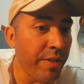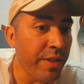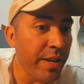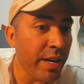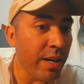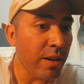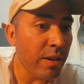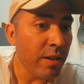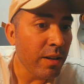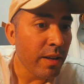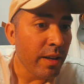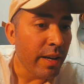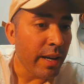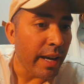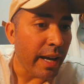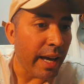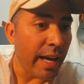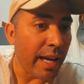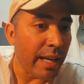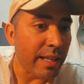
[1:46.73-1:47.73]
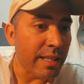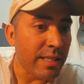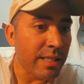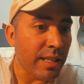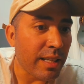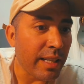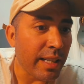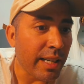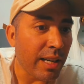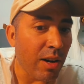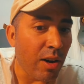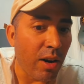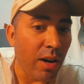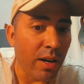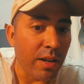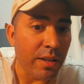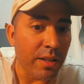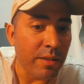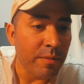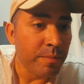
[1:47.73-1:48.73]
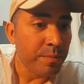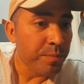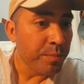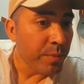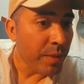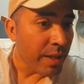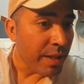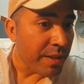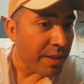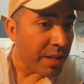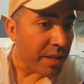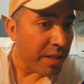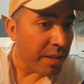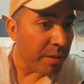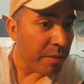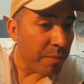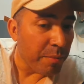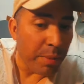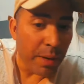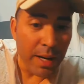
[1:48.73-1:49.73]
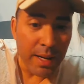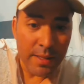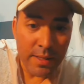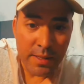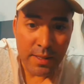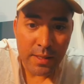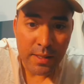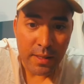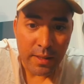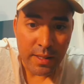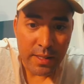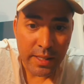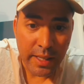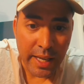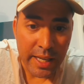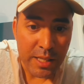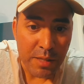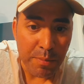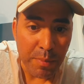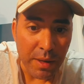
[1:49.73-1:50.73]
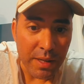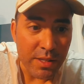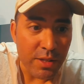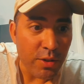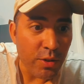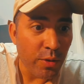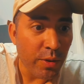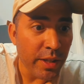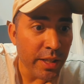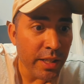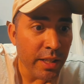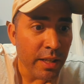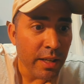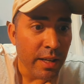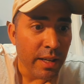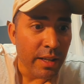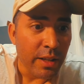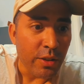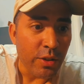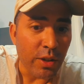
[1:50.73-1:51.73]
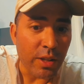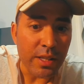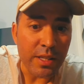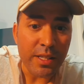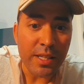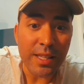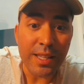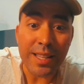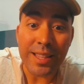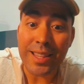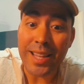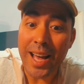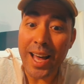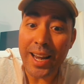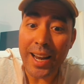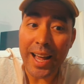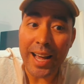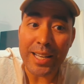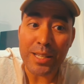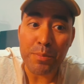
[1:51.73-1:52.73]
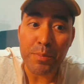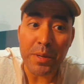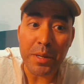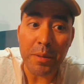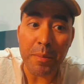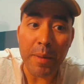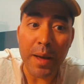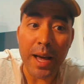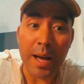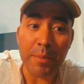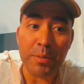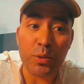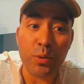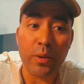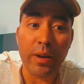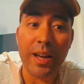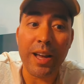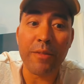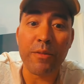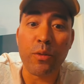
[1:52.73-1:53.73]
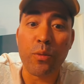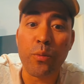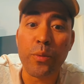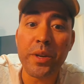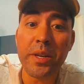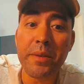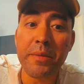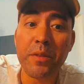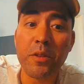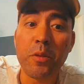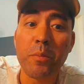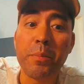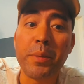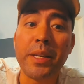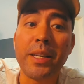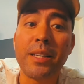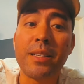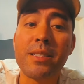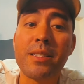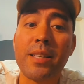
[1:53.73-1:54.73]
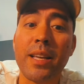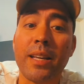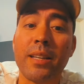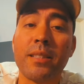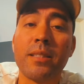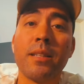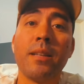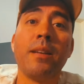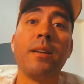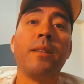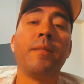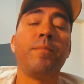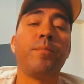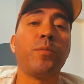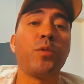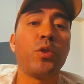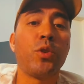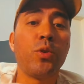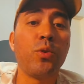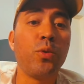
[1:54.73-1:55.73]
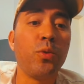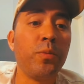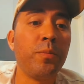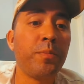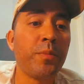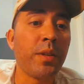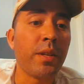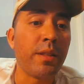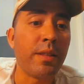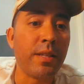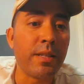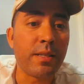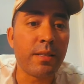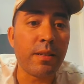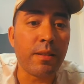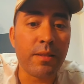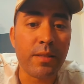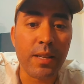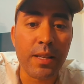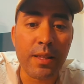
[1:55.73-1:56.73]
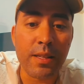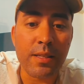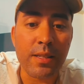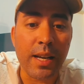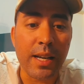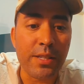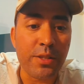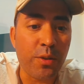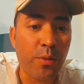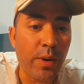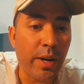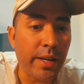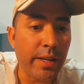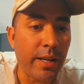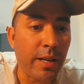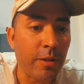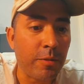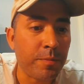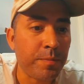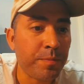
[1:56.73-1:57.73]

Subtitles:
there, and let's click on the bus, in this case bus 3. You can see that that has been mapped. So I have a reverb being sent to this synthesizer right now.